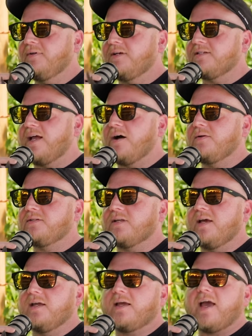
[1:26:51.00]
Because now
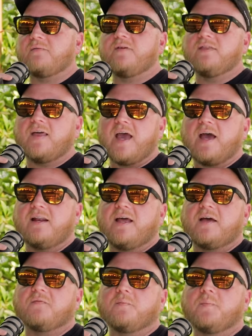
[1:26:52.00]
it's like having that
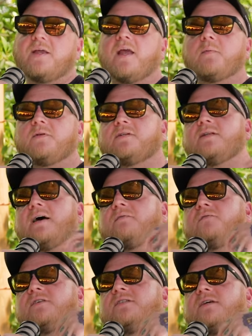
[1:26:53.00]
and having being able to
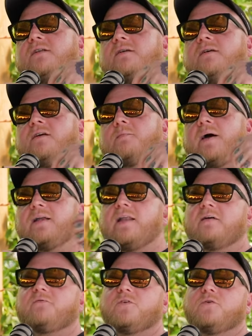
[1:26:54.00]
now visit my
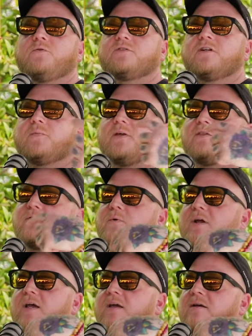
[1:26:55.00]
nephew who's going to be
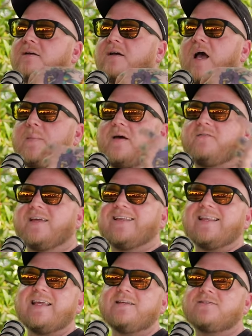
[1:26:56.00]
three. I'm having
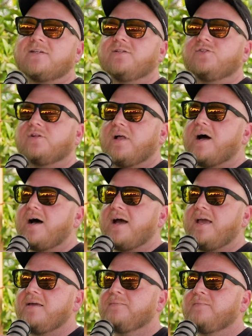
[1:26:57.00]
a niece in
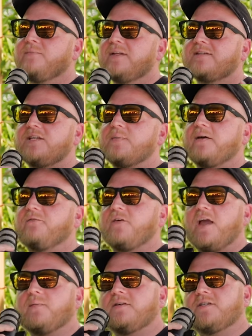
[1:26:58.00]
July. See my
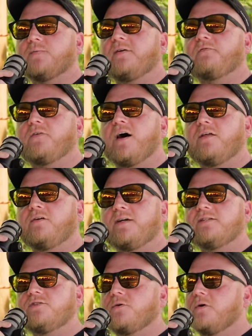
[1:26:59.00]
family, see my father
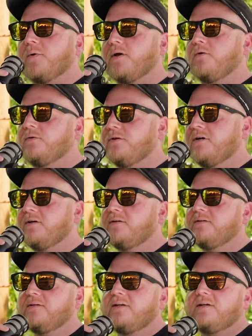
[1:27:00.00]
as he's growing older,
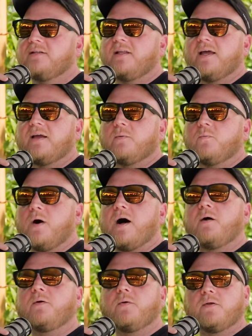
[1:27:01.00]
like
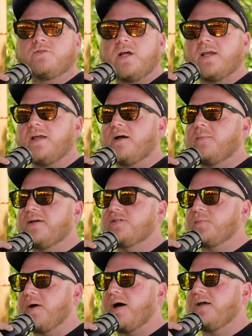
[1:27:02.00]
while checking out my
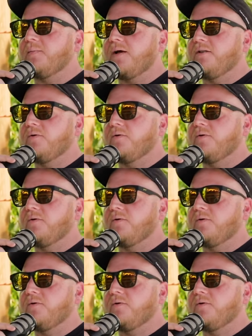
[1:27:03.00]
spot and my